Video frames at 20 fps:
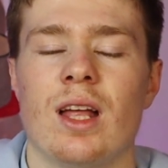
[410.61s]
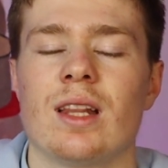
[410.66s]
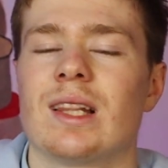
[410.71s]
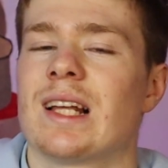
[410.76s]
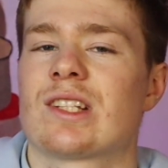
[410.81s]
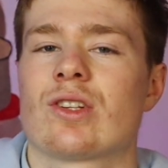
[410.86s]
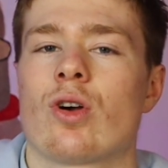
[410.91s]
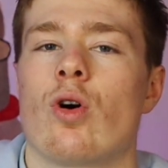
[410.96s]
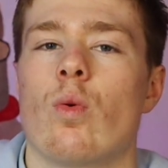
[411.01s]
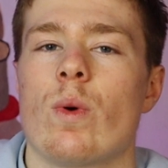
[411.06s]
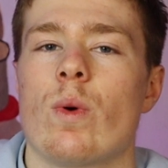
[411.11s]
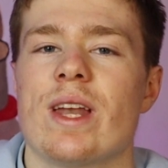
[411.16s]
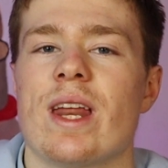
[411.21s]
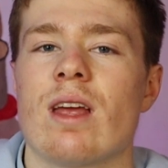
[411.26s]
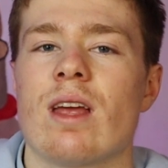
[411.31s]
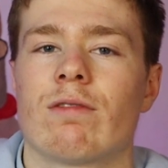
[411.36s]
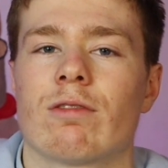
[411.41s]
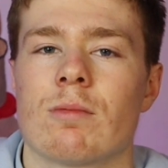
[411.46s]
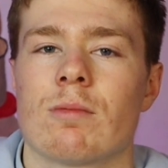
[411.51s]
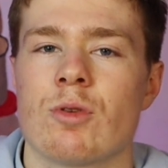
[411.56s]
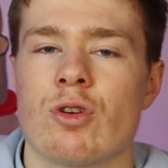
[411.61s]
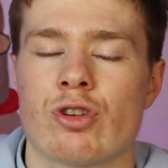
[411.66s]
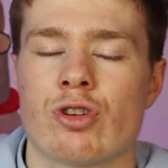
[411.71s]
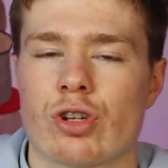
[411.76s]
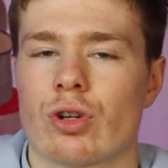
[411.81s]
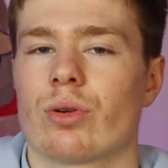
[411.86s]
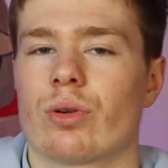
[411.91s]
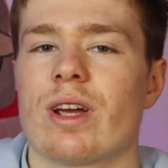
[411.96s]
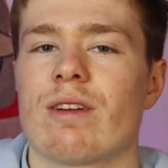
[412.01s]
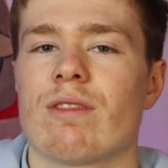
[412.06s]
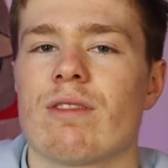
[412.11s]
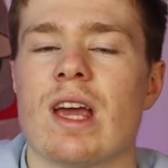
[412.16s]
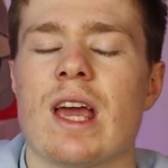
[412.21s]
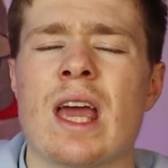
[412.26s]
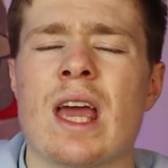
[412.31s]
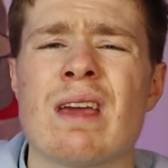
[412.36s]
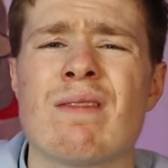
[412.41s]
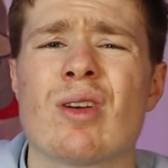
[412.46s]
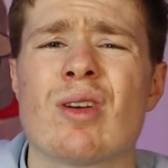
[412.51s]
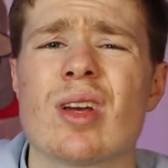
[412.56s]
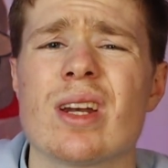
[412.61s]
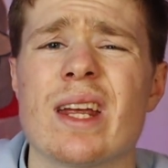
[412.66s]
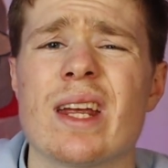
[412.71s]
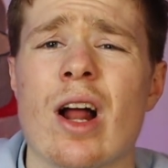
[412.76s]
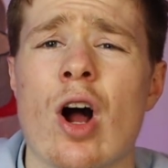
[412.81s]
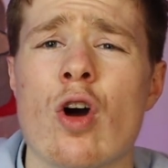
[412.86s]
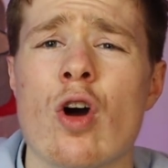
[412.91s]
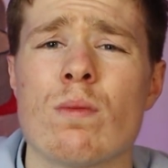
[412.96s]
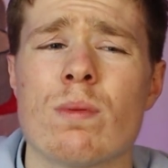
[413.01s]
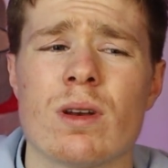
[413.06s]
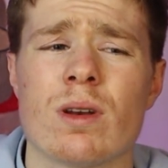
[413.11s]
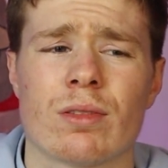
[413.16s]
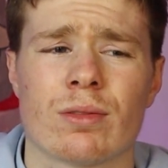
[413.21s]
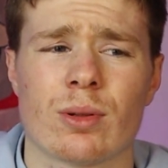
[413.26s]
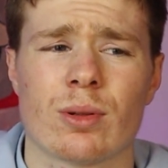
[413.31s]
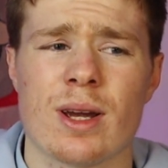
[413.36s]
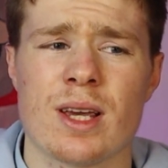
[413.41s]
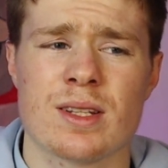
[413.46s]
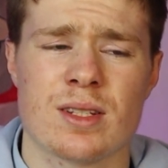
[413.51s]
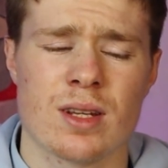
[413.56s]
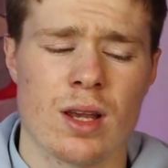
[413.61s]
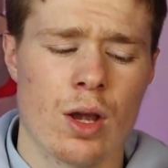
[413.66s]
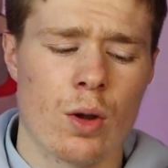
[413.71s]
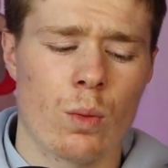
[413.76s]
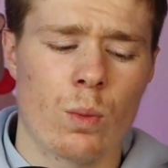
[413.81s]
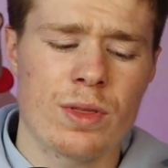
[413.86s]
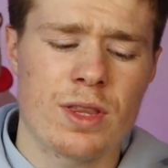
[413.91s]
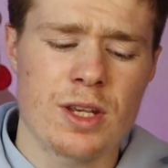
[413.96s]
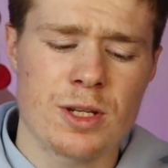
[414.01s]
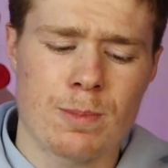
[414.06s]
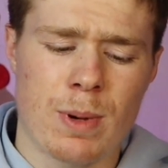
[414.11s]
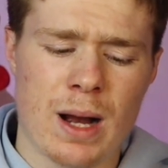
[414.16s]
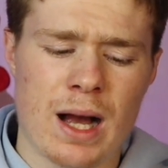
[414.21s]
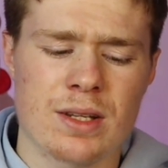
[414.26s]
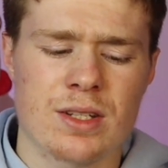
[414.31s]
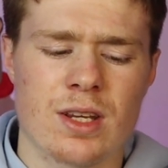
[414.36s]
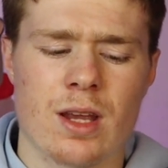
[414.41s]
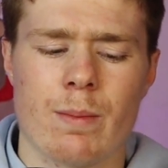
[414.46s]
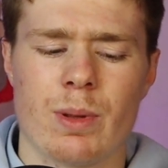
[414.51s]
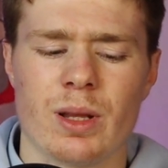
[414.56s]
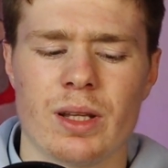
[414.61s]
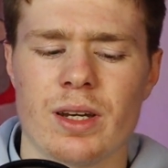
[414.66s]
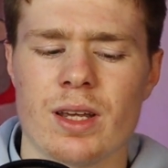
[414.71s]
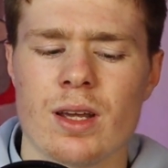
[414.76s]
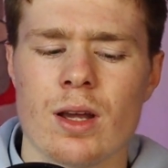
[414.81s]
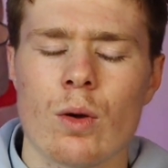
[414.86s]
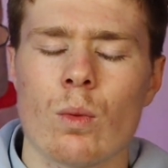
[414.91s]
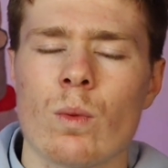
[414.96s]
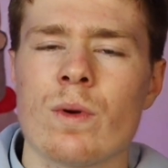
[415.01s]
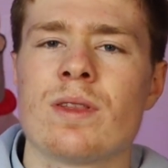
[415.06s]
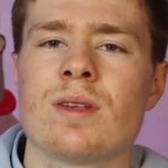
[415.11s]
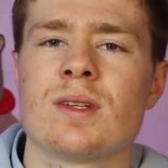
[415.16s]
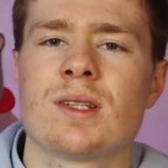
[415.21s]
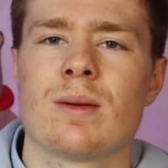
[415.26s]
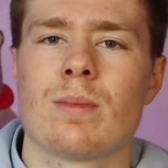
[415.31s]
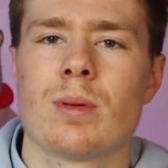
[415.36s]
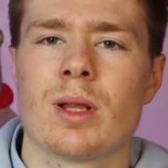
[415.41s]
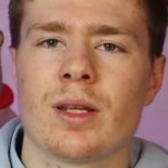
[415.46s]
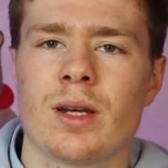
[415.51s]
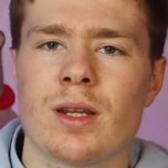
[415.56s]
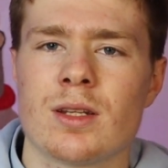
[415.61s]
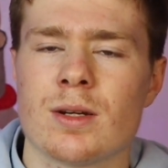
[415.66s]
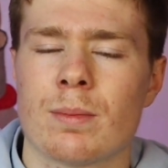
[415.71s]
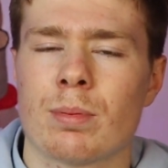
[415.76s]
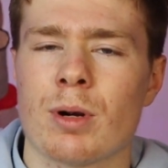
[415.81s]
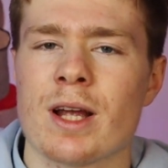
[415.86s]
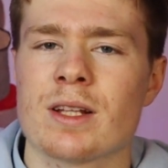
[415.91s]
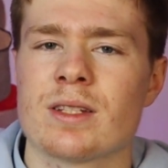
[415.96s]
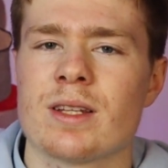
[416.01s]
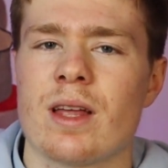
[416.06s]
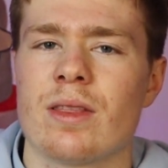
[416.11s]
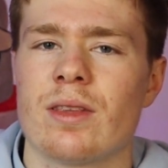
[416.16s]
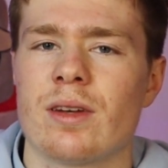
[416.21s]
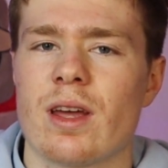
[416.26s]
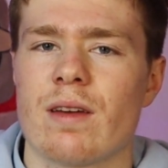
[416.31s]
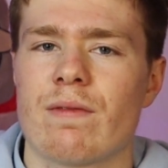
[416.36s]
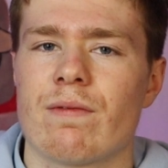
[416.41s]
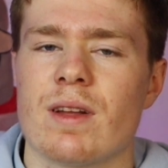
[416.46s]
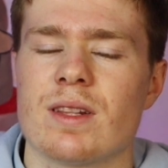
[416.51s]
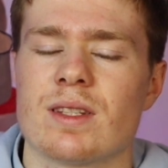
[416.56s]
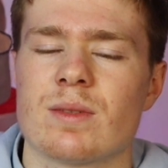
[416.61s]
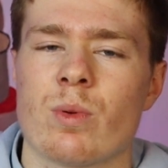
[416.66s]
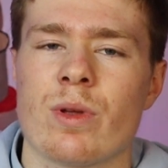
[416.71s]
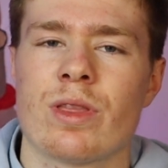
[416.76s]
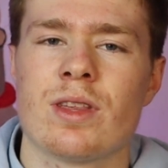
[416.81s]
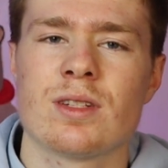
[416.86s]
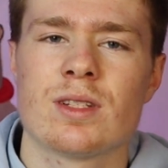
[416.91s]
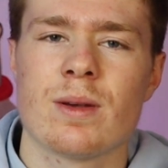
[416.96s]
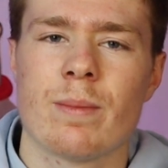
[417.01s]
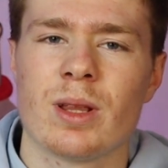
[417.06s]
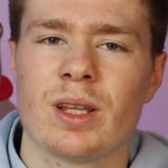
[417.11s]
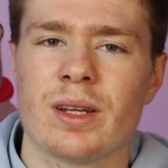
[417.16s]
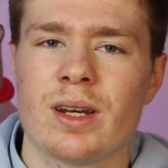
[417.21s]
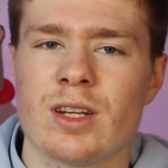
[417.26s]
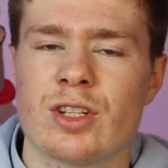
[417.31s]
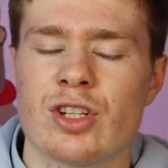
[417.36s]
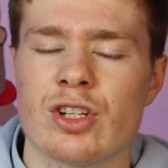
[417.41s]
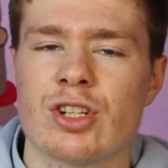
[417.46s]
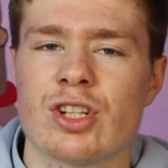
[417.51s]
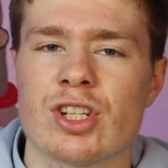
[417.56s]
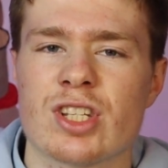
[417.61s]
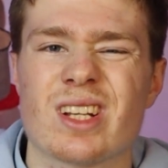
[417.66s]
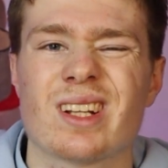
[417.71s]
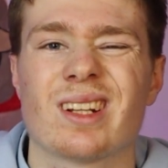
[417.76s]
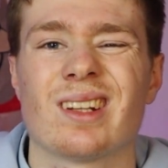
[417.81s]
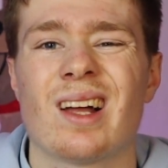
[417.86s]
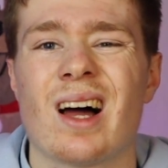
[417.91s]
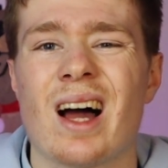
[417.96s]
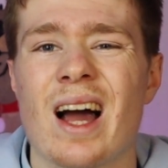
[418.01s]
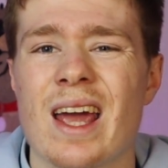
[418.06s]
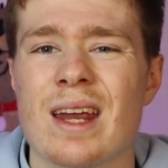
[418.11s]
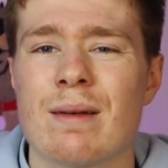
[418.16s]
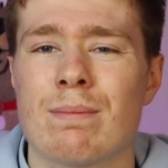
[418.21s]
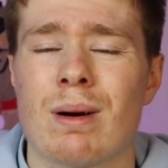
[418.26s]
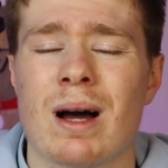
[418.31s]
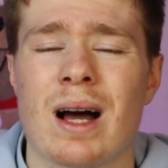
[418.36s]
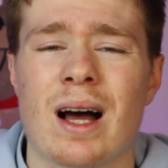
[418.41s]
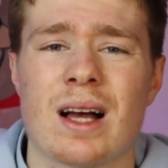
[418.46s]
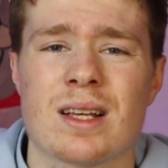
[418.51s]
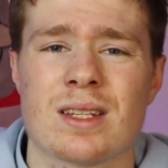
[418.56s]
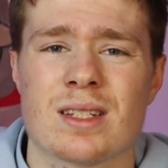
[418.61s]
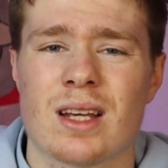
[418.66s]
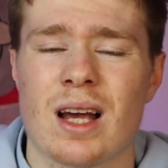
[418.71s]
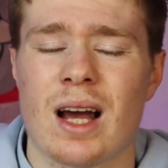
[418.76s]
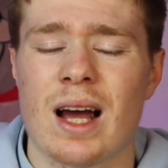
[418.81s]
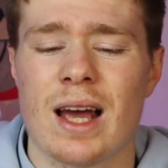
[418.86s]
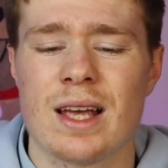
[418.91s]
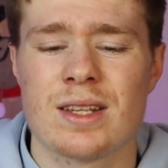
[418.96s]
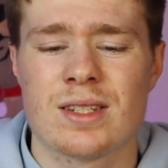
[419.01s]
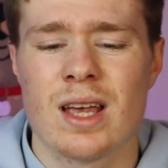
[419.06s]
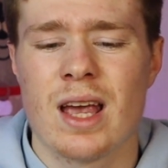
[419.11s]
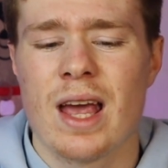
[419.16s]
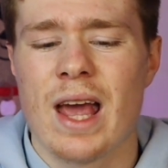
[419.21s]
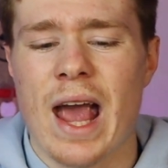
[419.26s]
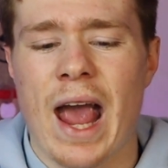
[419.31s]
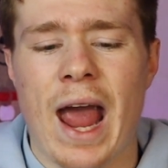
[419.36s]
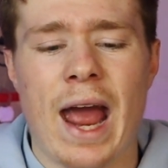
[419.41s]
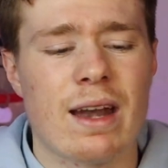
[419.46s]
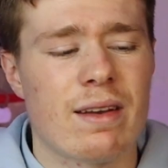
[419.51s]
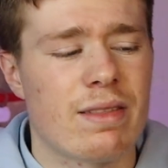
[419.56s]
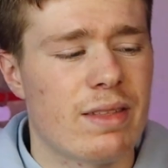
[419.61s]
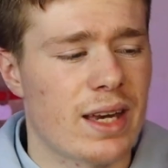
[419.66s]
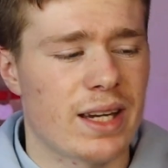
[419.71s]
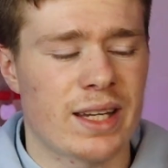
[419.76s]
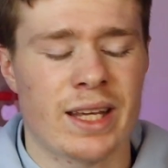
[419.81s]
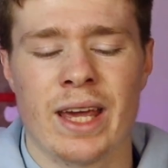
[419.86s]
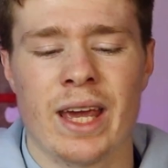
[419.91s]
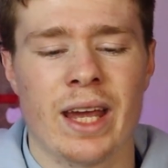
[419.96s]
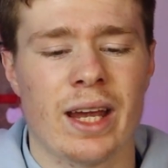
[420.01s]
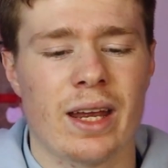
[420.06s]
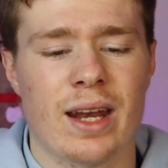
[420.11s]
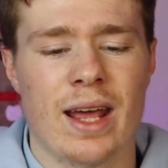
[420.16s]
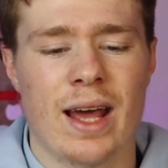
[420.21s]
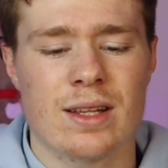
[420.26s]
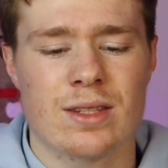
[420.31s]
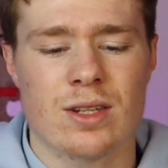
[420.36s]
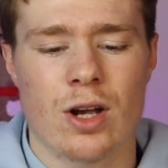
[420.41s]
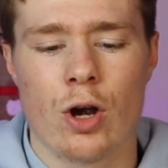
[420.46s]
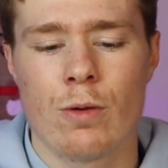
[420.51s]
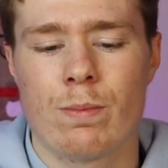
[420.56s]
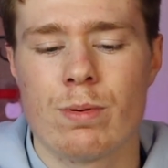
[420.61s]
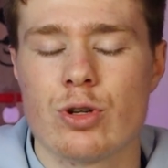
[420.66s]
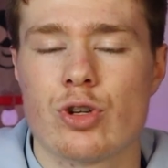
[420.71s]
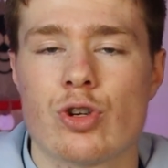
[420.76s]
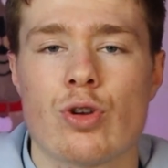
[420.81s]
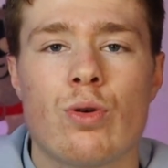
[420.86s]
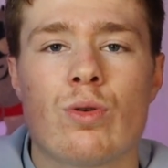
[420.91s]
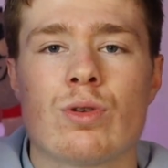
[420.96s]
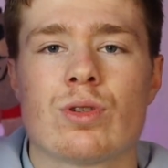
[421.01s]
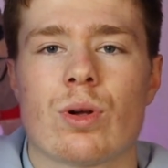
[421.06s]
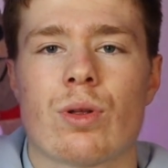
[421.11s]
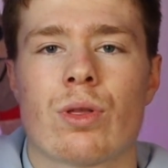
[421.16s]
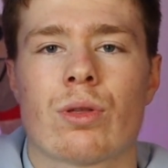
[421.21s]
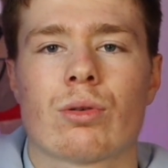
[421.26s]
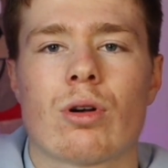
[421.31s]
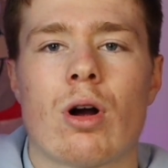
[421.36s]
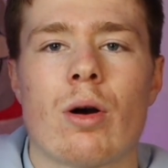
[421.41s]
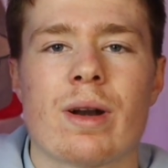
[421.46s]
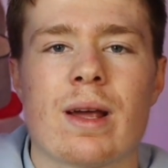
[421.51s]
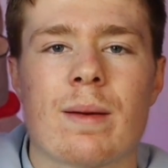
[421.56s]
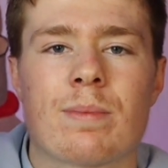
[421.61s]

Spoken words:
That's all we need from you, Sharif. If you can hit open threes with his passing ability, with his ability to break down the defense, with his ability to just glide past guys and then kick it out to open shooters or throw it